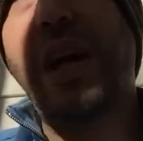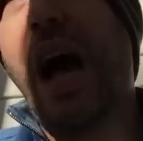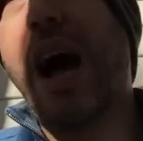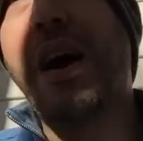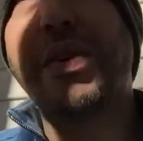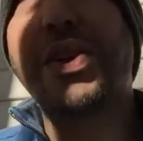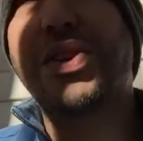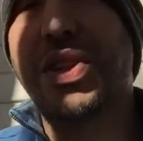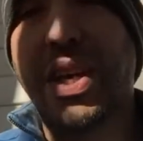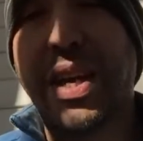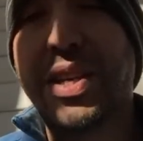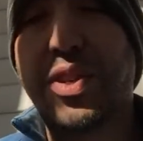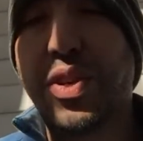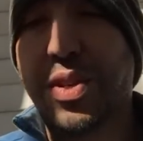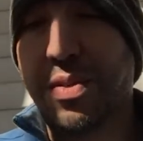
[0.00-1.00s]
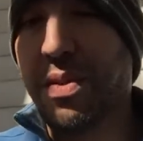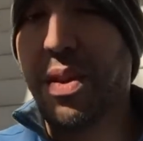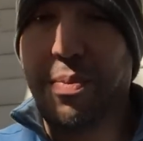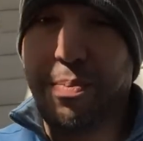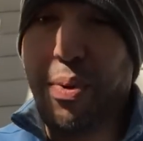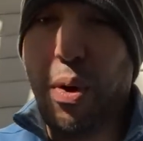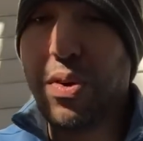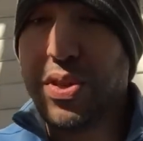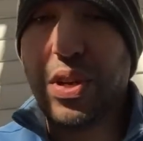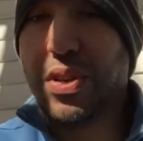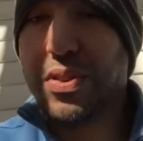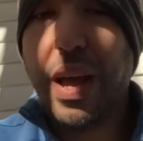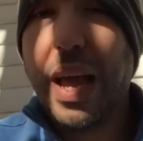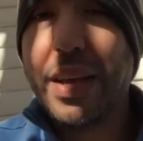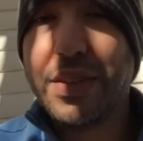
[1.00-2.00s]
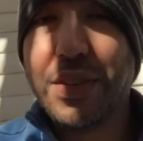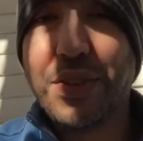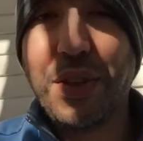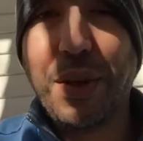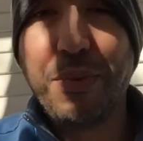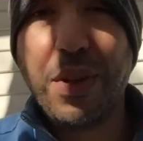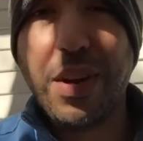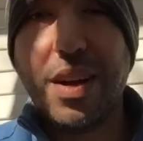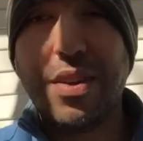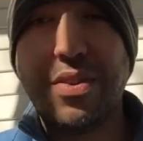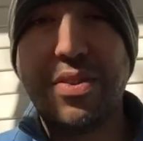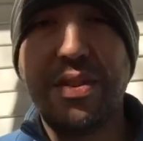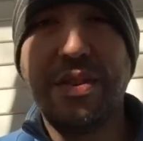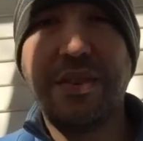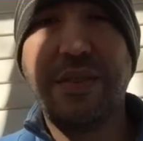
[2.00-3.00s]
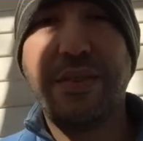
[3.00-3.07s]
obviously it's just personal taste is something else.